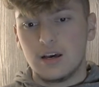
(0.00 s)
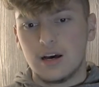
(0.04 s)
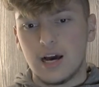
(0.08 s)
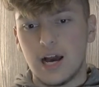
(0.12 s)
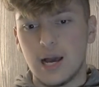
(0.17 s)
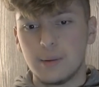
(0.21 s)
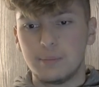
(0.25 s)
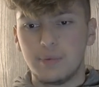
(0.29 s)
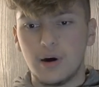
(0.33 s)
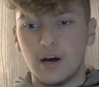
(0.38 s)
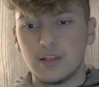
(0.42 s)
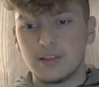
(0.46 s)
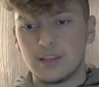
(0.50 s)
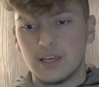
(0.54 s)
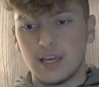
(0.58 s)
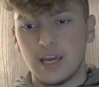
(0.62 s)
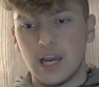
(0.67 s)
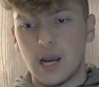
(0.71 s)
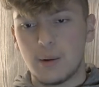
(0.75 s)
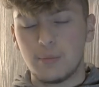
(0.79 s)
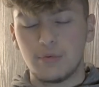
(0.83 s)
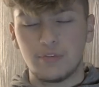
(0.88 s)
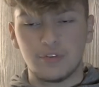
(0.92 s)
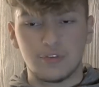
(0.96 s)
I bought the
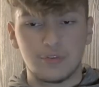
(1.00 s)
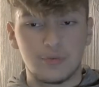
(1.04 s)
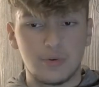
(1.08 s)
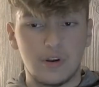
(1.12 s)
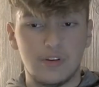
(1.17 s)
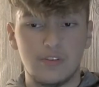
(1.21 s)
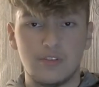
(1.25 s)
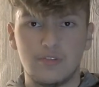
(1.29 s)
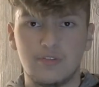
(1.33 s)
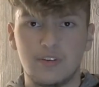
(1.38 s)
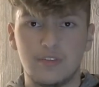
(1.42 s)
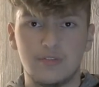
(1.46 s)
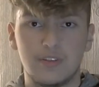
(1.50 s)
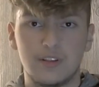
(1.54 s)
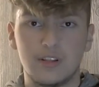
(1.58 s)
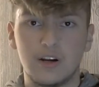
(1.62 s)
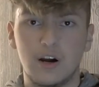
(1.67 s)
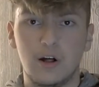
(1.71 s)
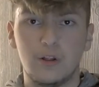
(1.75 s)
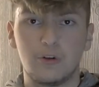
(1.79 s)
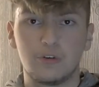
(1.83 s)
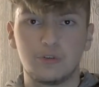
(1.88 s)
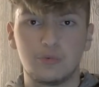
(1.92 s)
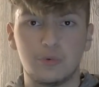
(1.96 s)
camera for
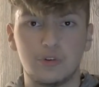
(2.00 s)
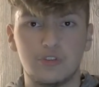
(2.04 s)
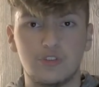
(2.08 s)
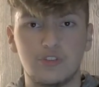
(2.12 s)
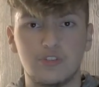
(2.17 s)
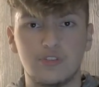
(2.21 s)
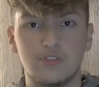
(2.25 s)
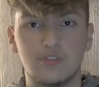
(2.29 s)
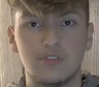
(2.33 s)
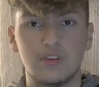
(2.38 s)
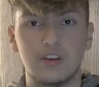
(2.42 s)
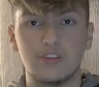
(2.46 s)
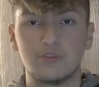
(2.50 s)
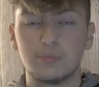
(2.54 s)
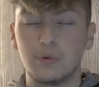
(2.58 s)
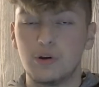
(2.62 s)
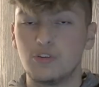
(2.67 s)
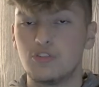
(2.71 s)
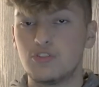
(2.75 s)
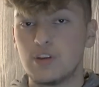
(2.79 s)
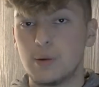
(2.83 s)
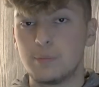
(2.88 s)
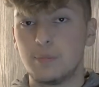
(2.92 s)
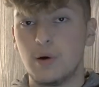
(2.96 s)
$350, which is as
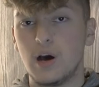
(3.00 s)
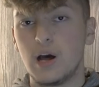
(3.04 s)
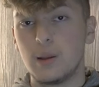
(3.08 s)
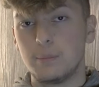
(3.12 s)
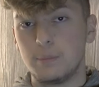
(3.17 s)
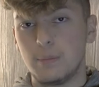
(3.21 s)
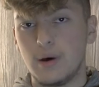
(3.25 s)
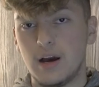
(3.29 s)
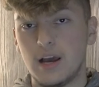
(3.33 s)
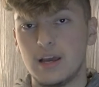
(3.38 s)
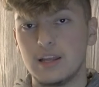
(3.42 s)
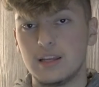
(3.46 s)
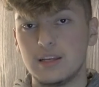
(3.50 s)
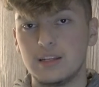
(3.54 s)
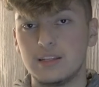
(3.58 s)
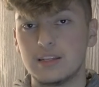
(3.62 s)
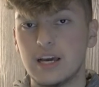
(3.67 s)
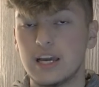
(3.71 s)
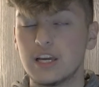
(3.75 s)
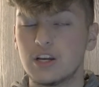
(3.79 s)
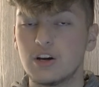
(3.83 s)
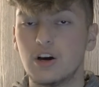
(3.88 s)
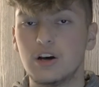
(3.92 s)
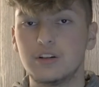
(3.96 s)
much as I bought my
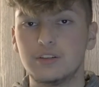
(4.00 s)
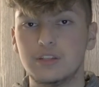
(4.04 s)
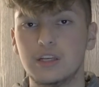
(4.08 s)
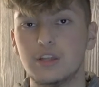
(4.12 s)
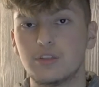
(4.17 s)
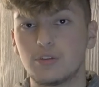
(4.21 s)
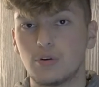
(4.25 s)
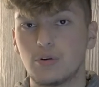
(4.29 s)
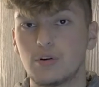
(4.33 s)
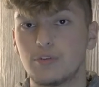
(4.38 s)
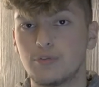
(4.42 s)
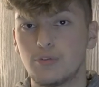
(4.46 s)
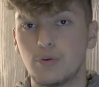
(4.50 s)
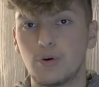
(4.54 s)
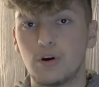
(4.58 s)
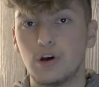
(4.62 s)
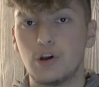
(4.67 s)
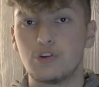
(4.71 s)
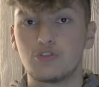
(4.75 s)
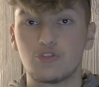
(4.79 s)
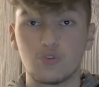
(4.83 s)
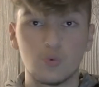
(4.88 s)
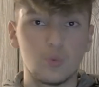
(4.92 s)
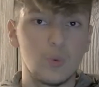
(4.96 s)
Nikon
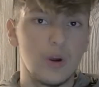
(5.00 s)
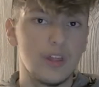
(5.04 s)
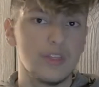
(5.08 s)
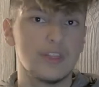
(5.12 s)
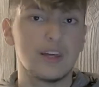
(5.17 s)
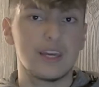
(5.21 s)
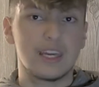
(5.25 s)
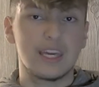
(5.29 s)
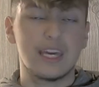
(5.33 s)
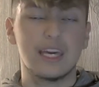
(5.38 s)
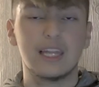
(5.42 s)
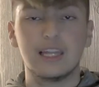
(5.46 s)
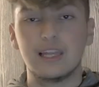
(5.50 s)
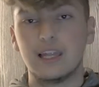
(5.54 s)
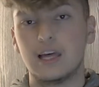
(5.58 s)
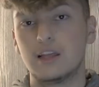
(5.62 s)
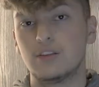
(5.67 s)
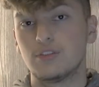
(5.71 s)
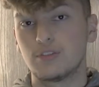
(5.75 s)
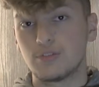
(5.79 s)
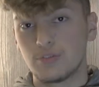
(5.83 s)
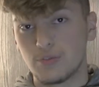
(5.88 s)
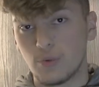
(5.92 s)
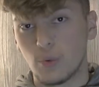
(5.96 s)
D3400 with a kit
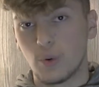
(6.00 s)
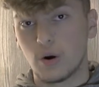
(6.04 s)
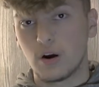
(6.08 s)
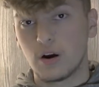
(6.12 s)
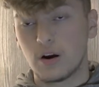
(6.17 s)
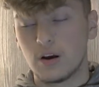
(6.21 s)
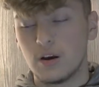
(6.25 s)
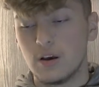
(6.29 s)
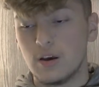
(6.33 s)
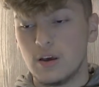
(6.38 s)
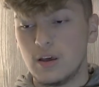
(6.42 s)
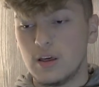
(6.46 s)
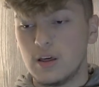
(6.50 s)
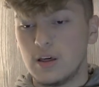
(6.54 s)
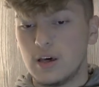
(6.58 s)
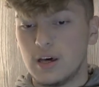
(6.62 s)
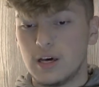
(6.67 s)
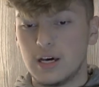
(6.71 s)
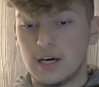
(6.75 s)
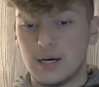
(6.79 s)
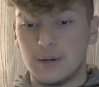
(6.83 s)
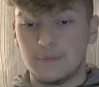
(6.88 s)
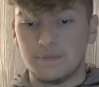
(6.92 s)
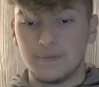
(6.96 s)
lens for.
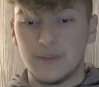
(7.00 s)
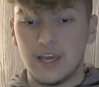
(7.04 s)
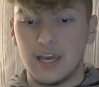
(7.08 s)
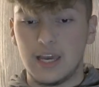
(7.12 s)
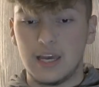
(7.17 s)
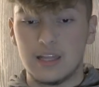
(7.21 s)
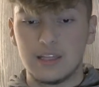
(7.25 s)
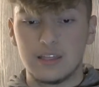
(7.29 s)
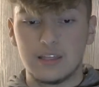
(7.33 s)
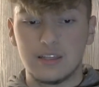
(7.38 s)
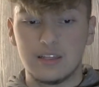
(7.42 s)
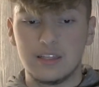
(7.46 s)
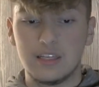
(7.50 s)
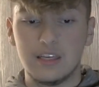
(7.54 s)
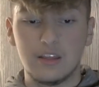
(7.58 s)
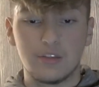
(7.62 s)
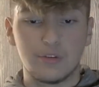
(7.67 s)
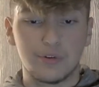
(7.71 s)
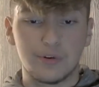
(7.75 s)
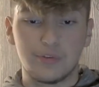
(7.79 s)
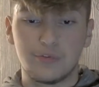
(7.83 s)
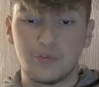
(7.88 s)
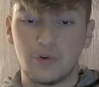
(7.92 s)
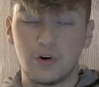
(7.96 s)
And the
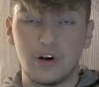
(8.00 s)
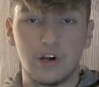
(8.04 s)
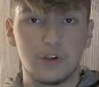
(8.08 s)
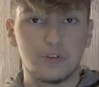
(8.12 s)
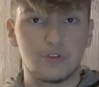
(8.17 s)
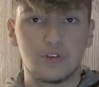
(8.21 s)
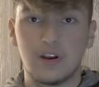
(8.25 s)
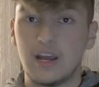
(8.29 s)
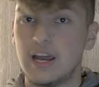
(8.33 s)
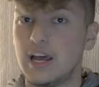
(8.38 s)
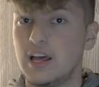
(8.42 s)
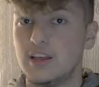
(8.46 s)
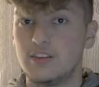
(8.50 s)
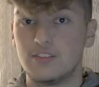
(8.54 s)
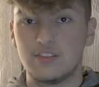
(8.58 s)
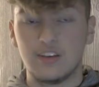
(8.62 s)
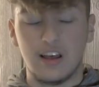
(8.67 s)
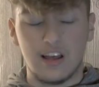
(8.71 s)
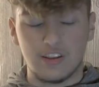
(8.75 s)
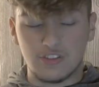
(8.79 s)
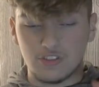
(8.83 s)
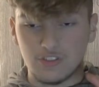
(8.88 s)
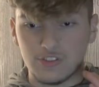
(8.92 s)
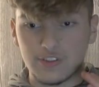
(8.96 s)
D3400 has
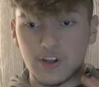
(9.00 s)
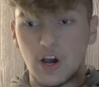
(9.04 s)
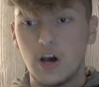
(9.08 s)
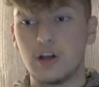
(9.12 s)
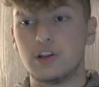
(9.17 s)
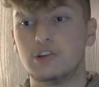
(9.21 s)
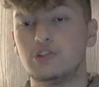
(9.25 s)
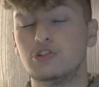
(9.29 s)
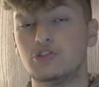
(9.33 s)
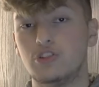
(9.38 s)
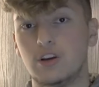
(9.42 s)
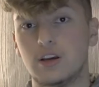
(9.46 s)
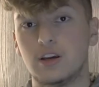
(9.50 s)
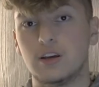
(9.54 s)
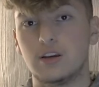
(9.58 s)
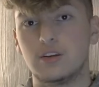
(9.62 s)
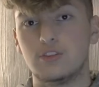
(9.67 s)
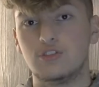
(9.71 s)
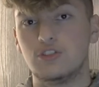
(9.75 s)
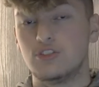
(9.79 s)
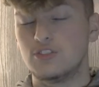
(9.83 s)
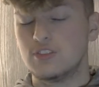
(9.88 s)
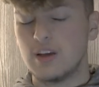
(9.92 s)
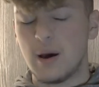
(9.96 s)
astonishing,
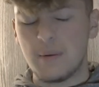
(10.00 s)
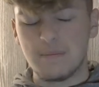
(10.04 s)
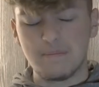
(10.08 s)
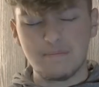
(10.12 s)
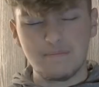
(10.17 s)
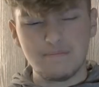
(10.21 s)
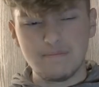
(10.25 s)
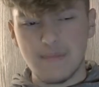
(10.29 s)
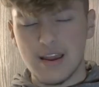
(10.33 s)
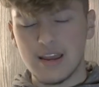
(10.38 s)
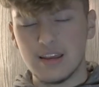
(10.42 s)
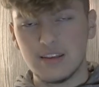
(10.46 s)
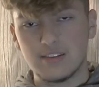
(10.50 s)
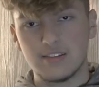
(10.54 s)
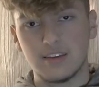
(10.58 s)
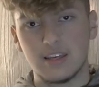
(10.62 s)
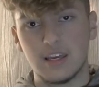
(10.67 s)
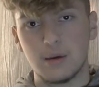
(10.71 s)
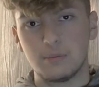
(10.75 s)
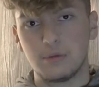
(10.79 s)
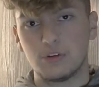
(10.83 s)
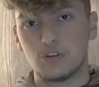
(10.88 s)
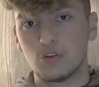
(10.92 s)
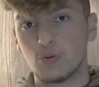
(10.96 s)
just
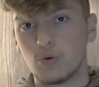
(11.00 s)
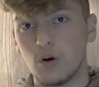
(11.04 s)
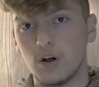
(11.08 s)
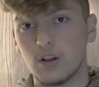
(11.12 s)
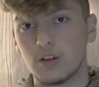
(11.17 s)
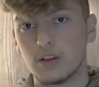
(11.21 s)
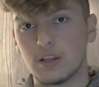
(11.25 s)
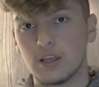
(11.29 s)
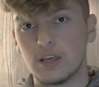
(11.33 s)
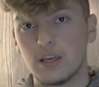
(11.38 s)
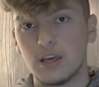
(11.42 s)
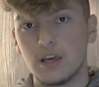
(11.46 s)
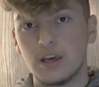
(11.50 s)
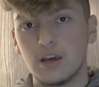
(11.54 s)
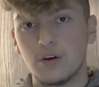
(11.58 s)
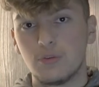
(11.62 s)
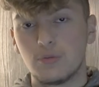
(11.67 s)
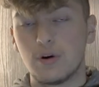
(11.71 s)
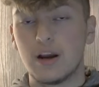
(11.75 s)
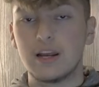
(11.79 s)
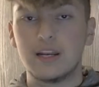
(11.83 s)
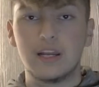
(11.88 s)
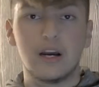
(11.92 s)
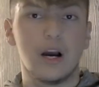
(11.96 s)
amazing image quality.
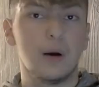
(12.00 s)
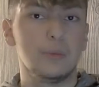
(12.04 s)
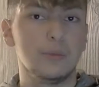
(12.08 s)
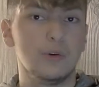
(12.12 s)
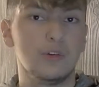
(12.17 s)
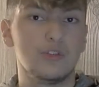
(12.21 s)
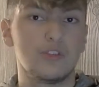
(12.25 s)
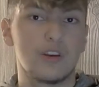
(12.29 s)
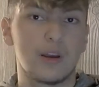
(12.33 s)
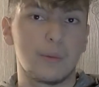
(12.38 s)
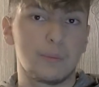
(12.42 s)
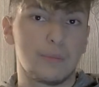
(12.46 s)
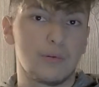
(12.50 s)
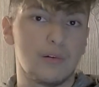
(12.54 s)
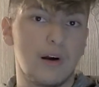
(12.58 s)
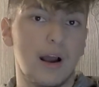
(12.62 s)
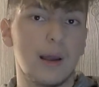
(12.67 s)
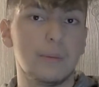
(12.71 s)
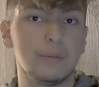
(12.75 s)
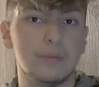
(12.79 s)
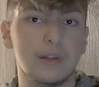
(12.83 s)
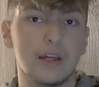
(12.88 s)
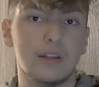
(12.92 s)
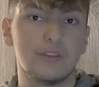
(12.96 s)
Right now I'm using a
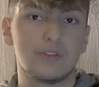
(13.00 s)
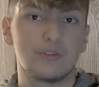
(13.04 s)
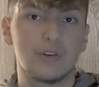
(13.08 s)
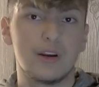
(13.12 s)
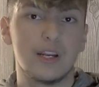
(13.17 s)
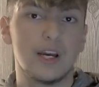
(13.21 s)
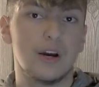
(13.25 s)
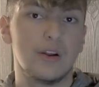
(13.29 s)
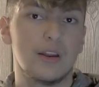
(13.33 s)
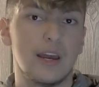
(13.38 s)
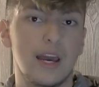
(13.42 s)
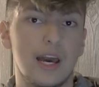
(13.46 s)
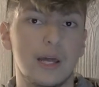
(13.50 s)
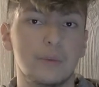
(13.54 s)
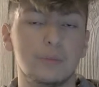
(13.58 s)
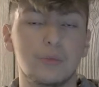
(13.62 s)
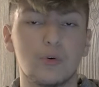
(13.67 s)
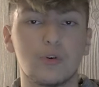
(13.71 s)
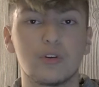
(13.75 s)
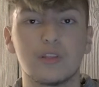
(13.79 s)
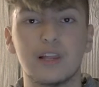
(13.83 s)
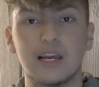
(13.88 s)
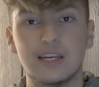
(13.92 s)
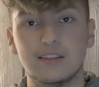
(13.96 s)
prime lens right now to add
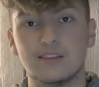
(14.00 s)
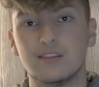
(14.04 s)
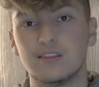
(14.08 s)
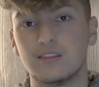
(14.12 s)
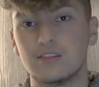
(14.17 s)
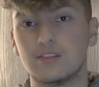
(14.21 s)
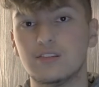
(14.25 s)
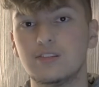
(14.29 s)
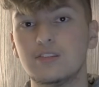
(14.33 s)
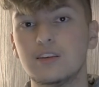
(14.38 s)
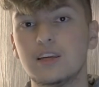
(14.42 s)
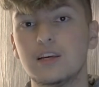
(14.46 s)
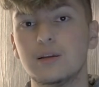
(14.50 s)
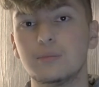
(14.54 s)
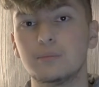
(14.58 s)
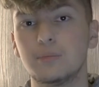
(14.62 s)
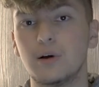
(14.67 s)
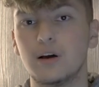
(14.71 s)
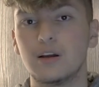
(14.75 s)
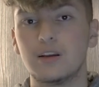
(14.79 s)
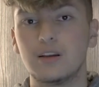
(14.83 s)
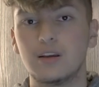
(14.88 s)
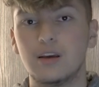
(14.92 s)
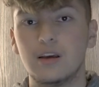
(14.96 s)
more light to the scene,
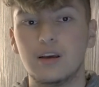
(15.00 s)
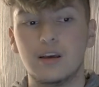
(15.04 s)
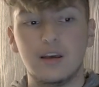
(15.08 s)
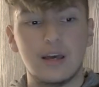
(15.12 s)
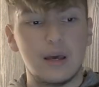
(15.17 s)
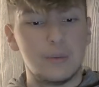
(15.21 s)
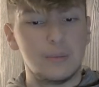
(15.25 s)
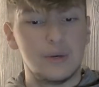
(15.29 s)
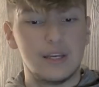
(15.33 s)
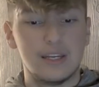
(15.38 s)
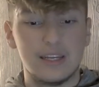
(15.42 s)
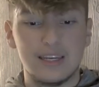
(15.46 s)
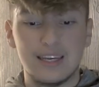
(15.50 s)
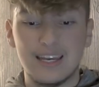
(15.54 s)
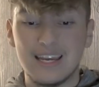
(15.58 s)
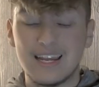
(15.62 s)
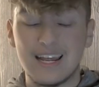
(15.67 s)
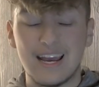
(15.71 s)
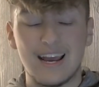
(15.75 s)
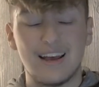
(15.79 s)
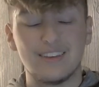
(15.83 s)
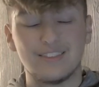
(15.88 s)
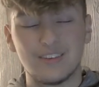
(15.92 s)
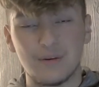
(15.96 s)
but I mean,
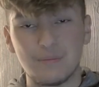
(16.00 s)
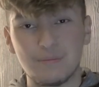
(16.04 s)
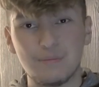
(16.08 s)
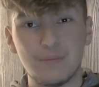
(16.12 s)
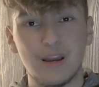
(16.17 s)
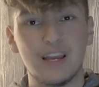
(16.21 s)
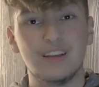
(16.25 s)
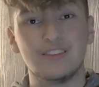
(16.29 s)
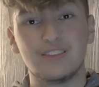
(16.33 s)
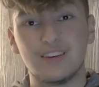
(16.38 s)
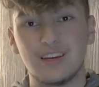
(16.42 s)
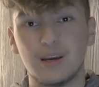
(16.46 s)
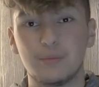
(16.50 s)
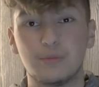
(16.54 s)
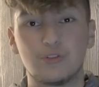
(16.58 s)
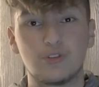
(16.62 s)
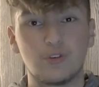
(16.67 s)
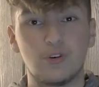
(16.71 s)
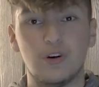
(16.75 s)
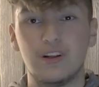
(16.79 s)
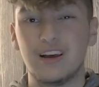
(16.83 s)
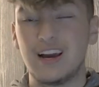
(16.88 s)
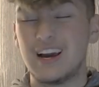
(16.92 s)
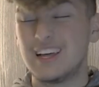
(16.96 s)
it has amazing
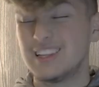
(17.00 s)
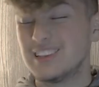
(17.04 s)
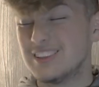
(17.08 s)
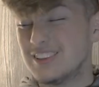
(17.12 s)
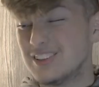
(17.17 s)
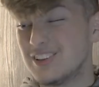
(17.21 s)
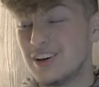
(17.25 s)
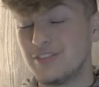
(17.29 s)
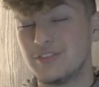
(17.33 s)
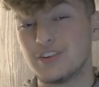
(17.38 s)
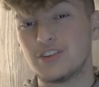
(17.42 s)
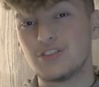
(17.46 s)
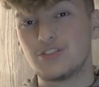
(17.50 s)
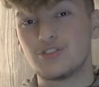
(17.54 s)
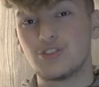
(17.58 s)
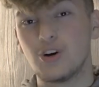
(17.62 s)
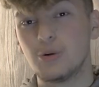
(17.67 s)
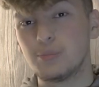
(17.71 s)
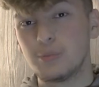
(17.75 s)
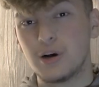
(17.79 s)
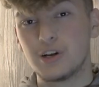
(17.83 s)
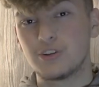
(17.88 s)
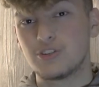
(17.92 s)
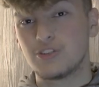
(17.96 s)
image quality. I love it
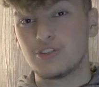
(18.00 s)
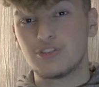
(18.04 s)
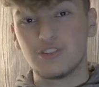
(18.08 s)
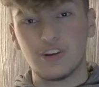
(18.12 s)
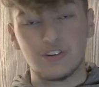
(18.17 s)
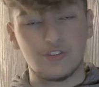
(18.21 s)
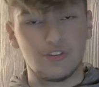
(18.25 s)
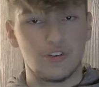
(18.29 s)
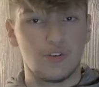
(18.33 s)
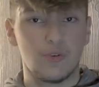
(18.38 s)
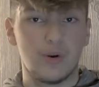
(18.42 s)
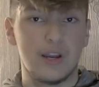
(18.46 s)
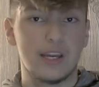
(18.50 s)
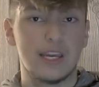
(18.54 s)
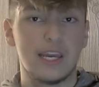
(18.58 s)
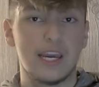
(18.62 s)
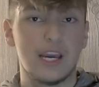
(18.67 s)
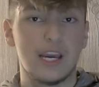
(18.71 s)
so much. It's such a great